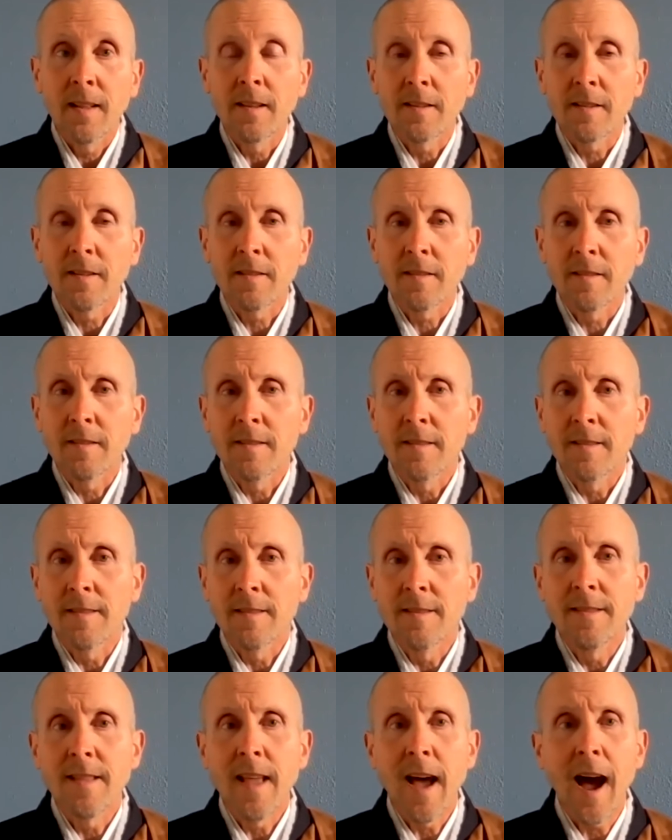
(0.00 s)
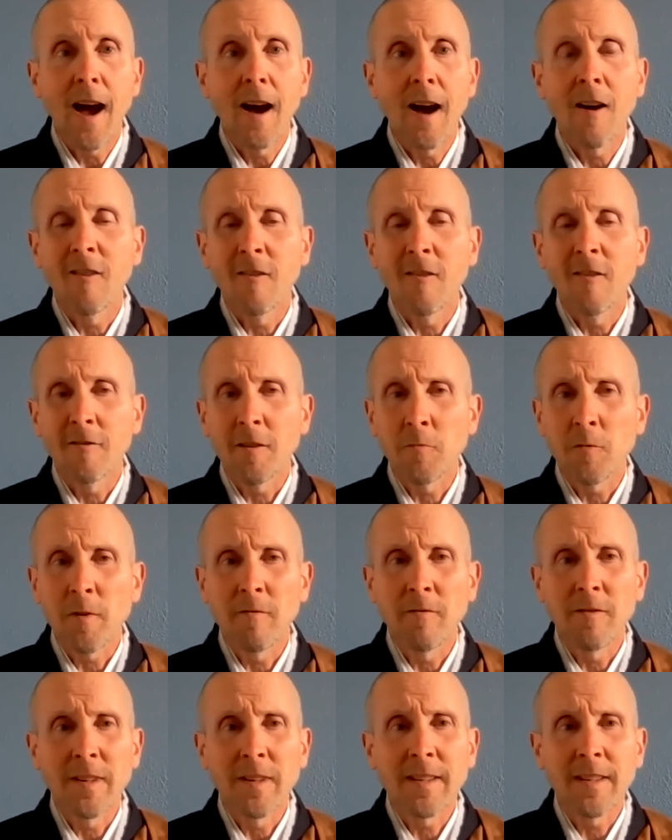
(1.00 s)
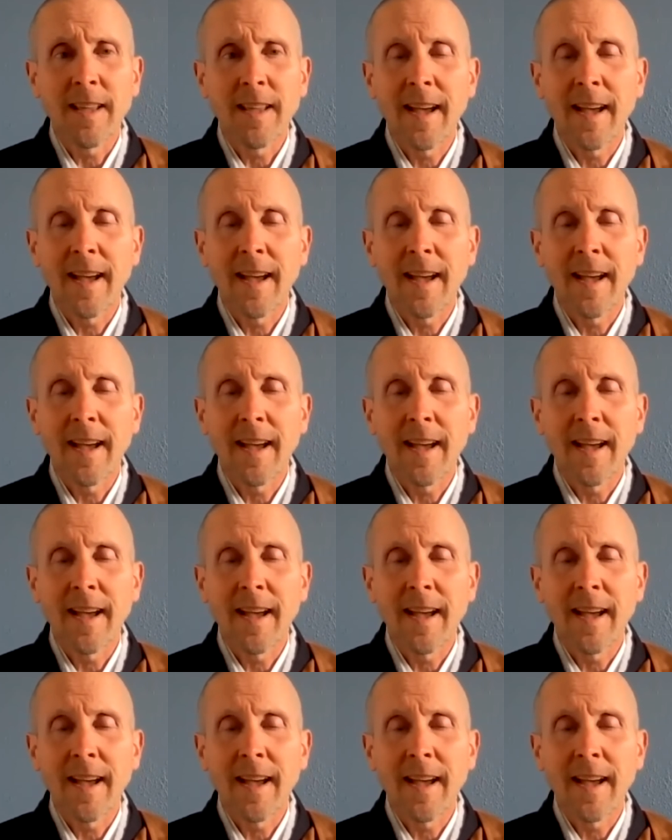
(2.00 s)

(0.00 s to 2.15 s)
This now that we really